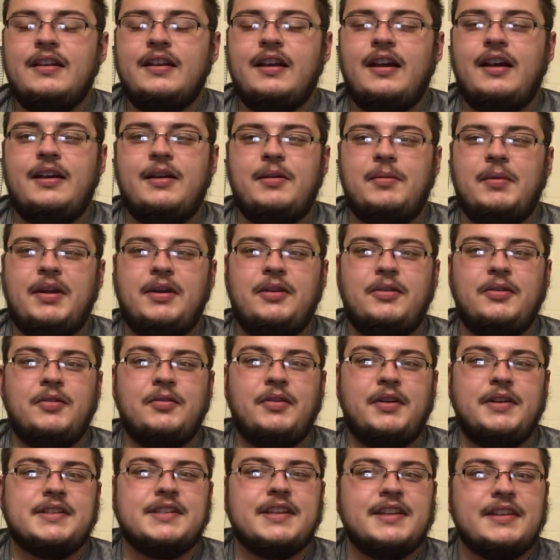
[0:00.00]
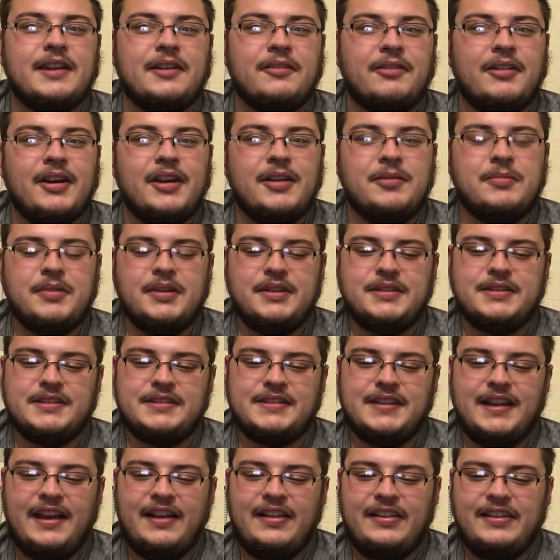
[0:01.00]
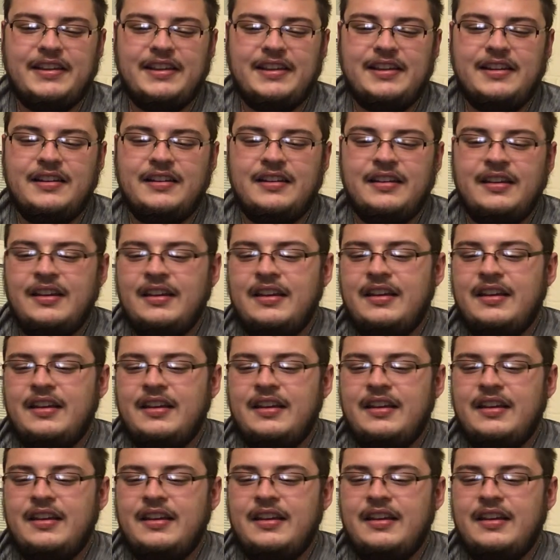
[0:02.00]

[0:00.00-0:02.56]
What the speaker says: I don't know if I said that right, but it's Italian.